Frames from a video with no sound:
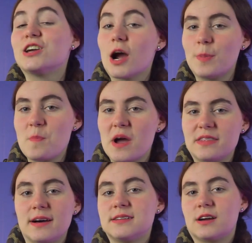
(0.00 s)
Carpet
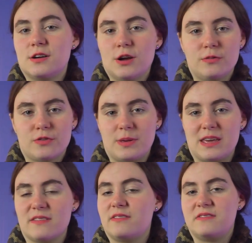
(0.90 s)
pythons are known for
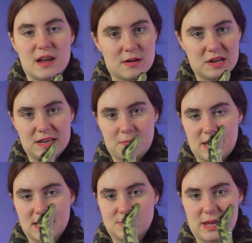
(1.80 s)
being very
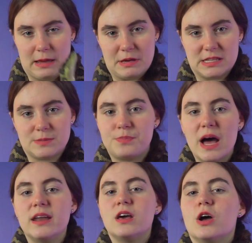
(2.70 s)
nippy as babies,
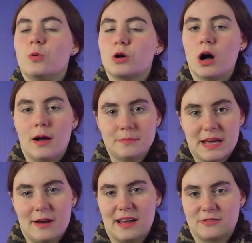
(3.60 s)
but will calm
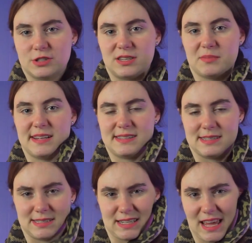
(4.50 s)
down after some
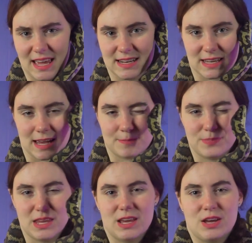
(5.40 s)
consistent handling,
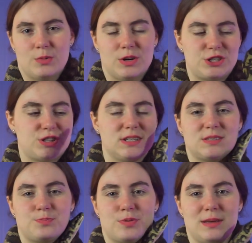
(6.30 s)
which
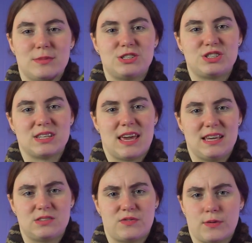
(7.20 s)
is pretty much the
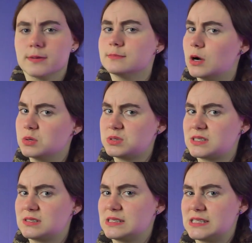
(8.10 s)
case for
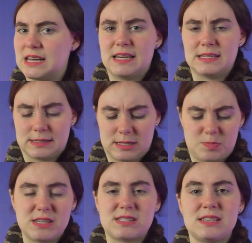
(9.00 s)
most snake
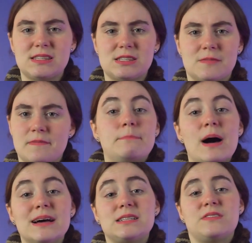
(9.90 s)
species.
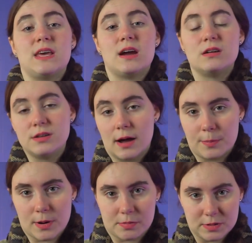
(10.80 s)
But if they are
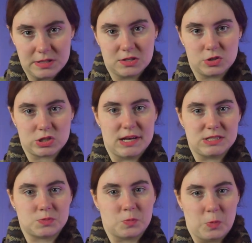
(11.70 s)
not properly
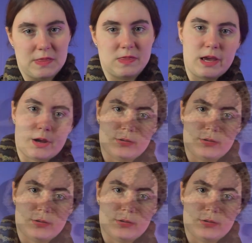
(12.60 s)
socialized when they are